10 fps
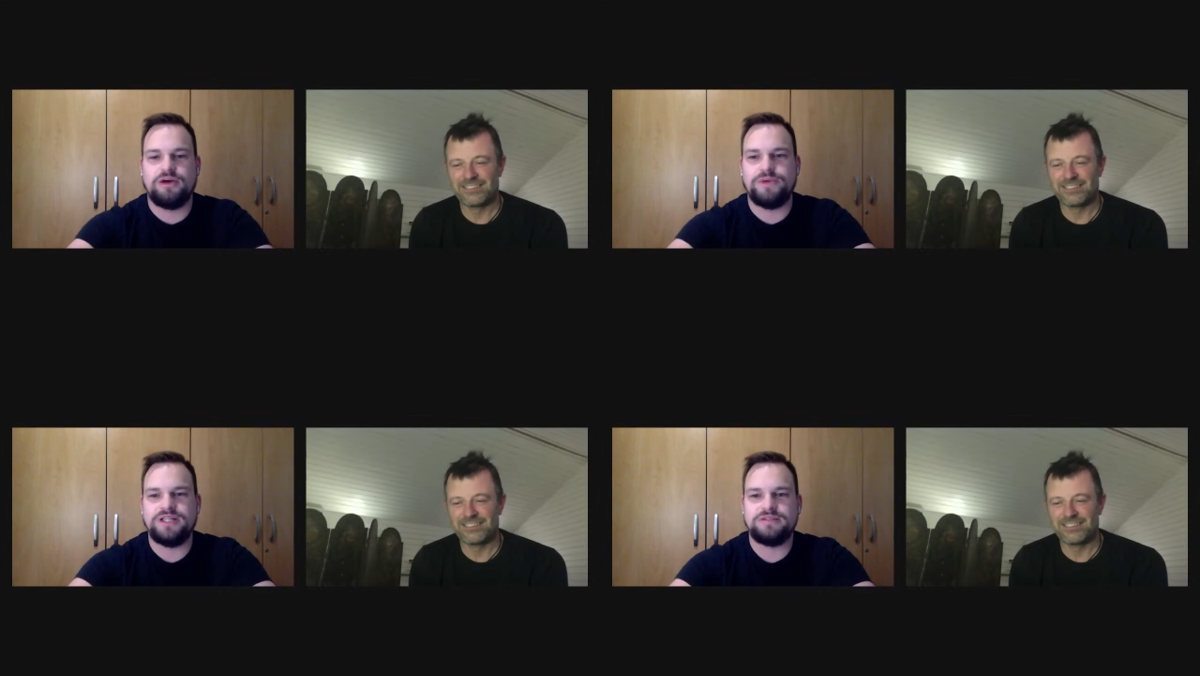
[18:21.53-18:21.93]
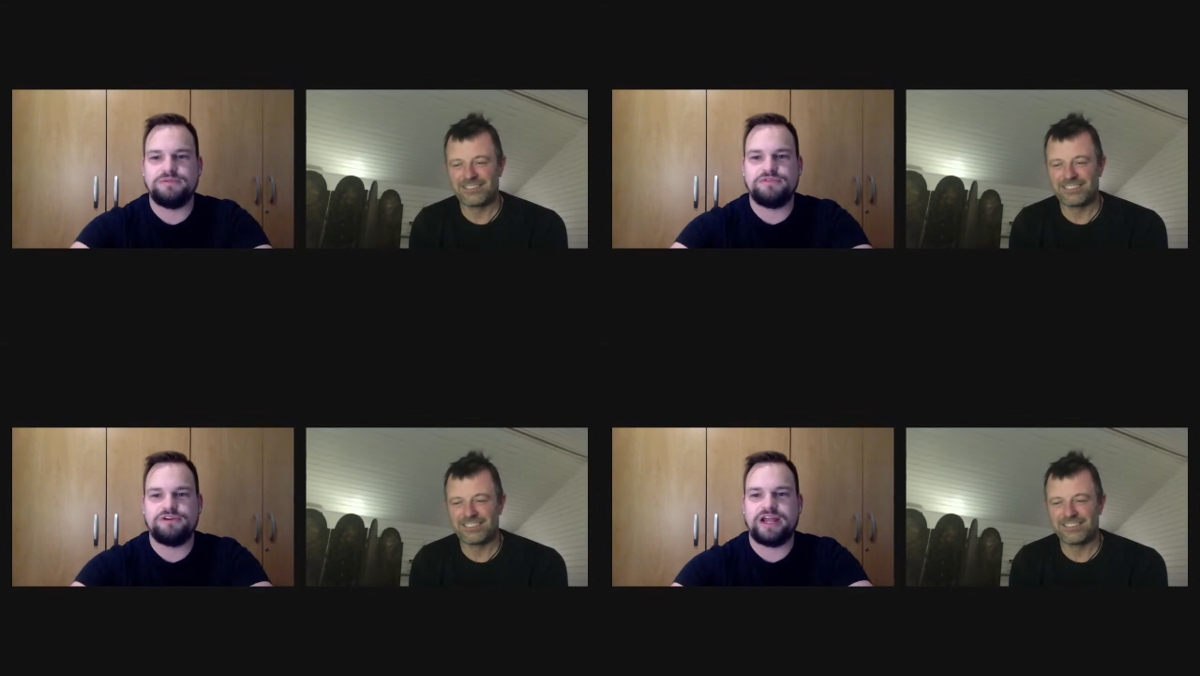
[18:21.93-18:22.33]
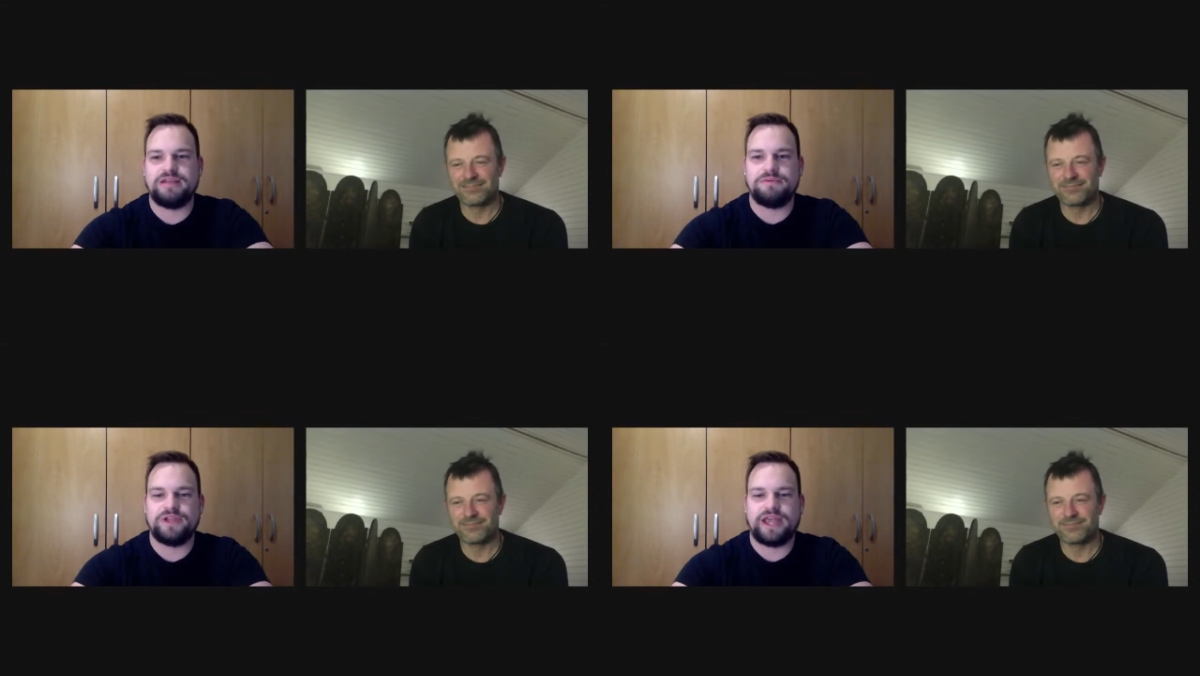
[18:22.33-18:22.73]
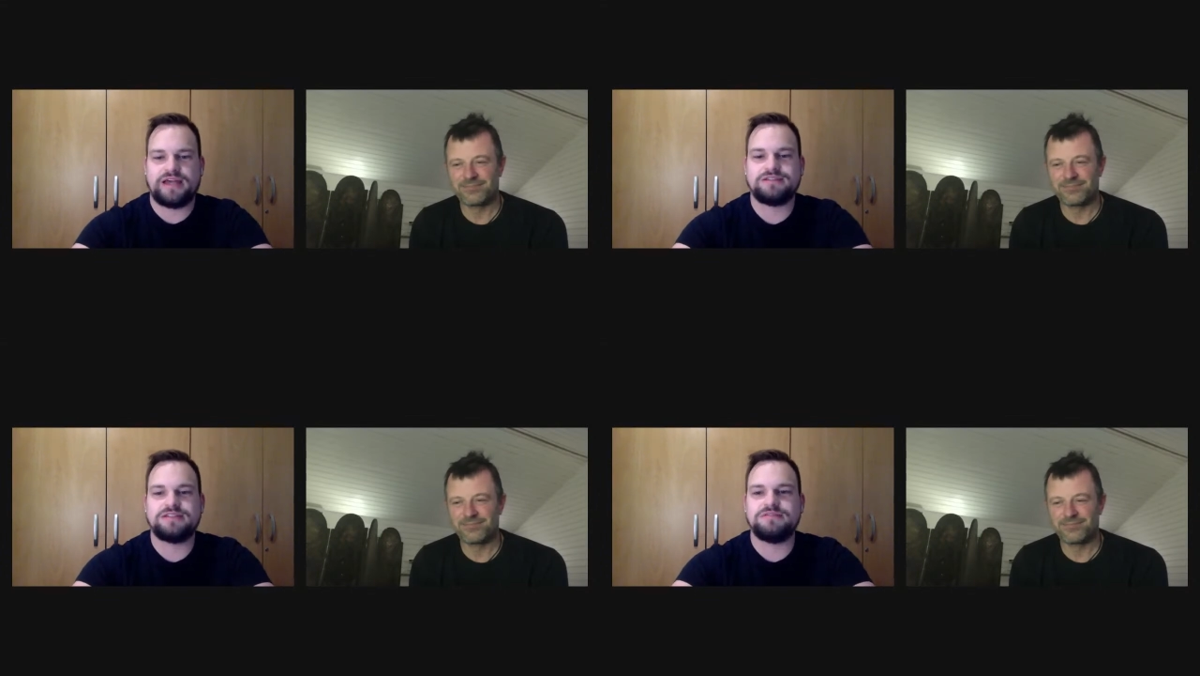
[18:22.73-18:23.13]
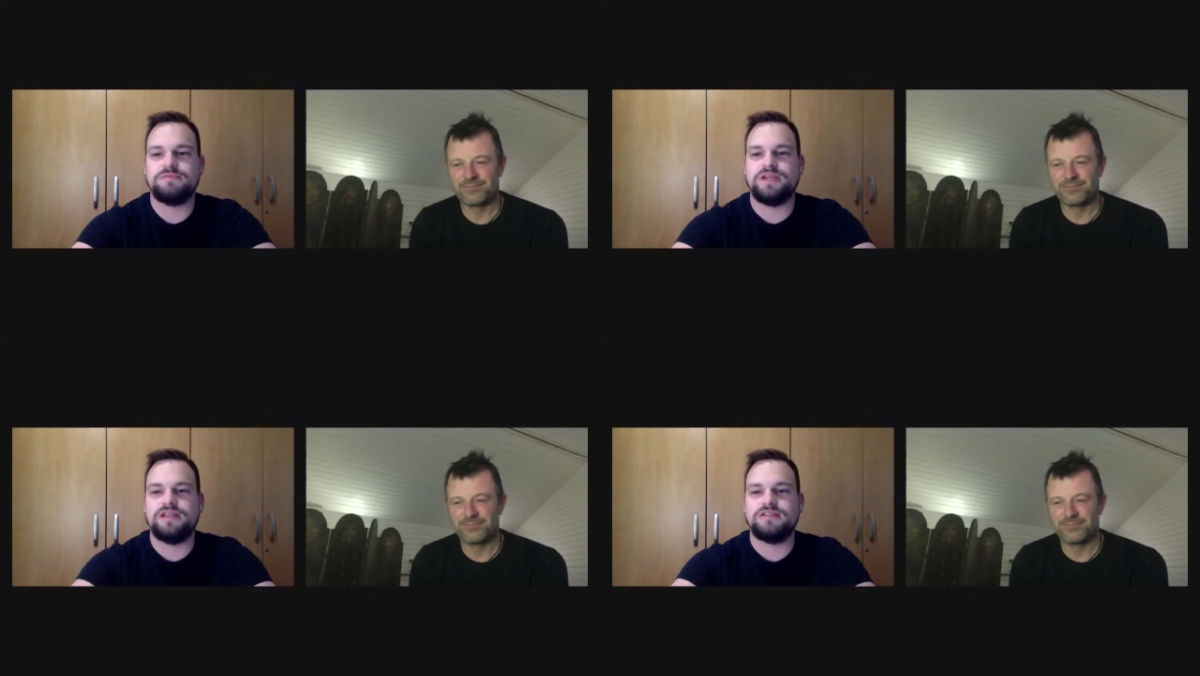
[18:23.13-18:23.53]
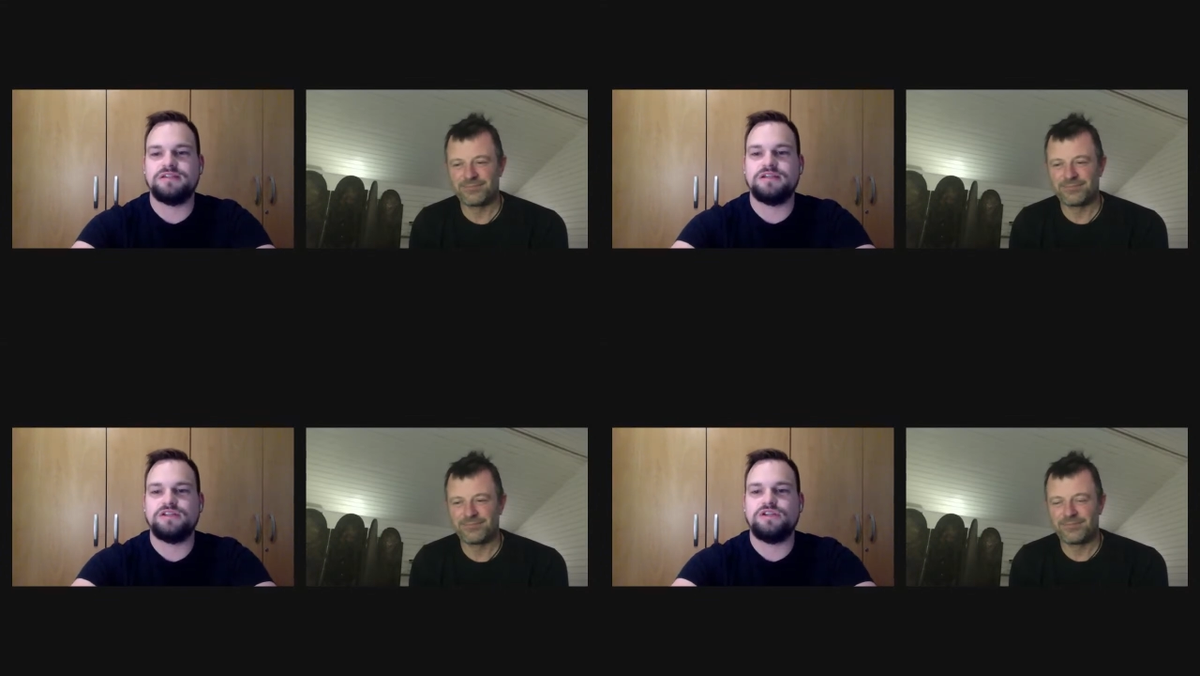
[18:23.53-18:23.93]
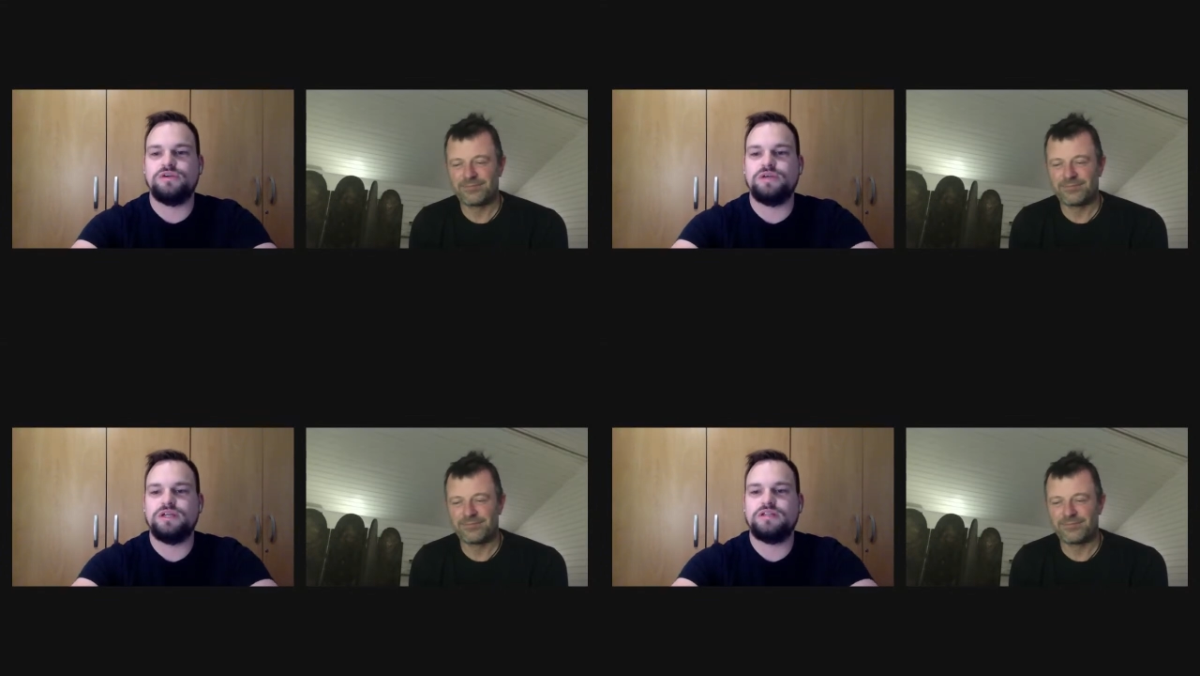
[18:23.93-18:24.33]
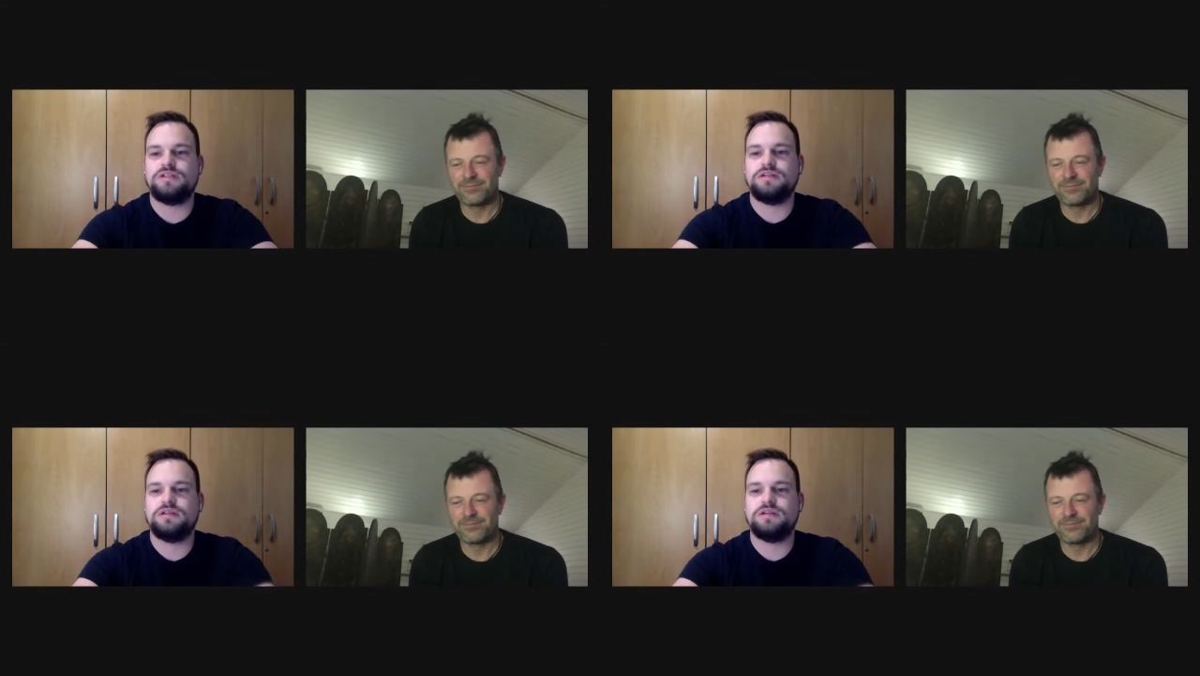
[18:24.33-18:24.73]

Speaker 1: comments before anybody asks me to do it